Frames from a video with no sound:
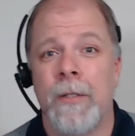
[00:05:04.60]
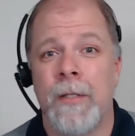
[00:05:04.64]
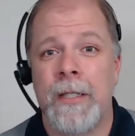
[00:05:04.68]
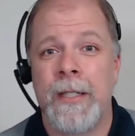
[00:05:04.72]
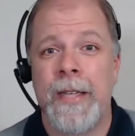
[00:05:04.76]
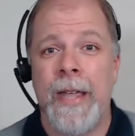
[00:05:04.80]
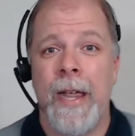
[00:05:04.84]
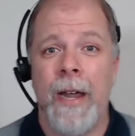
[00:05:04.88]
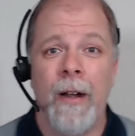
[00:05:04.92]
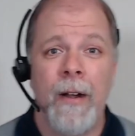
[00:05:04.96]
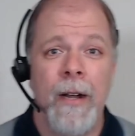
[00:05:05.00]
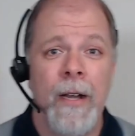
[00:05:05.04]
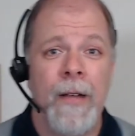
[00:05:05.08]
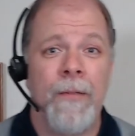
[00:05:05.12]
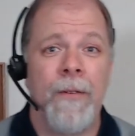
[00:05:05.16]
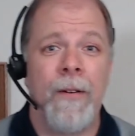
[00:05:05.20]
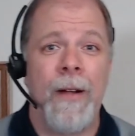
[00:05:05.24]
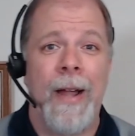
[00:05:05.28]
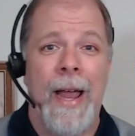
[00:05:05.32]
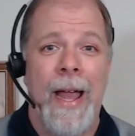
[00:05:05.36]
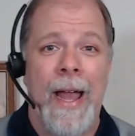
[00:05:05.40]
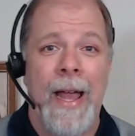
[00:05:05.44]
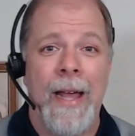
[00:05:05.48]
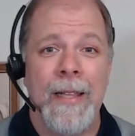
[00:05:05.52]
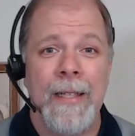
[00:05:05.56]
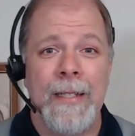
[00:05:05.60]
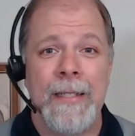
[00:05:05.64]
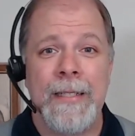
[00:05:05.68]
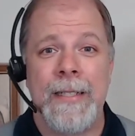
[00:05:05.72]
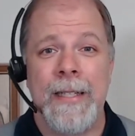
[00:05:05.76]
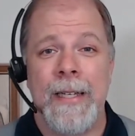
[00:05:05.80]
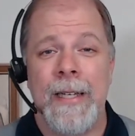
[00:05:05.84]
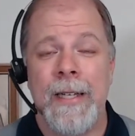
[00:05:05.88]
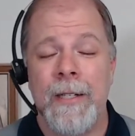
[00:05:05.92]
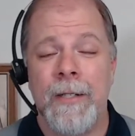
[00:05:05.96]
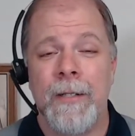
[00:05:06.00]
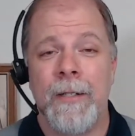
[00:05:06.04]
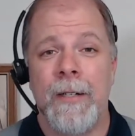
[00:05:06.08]
scary for
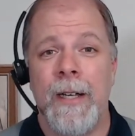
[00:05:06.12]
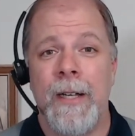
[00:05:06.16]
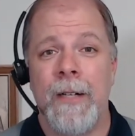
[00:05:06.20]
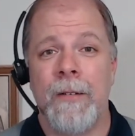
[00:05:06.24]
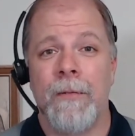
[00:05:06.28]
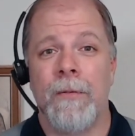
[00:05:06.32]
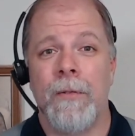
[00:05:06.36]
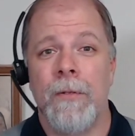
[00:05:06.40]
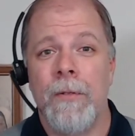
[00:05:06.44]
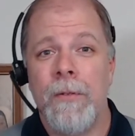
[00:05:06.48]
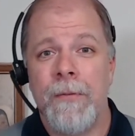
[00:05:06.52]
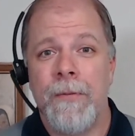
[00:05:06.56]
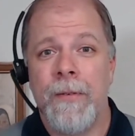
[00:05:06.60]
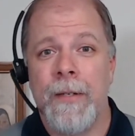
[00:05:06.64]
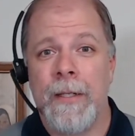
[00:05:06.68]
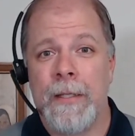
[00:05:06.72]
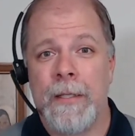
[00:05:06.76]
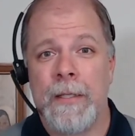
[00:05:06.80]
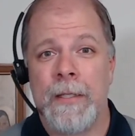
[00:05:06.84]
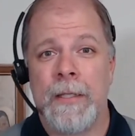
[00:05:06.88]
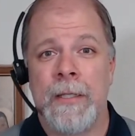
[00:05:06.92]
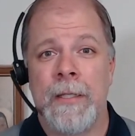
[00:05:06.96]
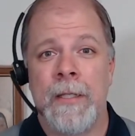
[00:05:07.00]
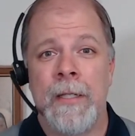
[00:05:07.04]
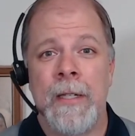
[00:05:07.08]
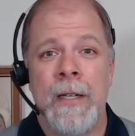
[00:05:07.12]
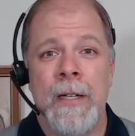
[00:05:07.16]
Alexander and Rufus,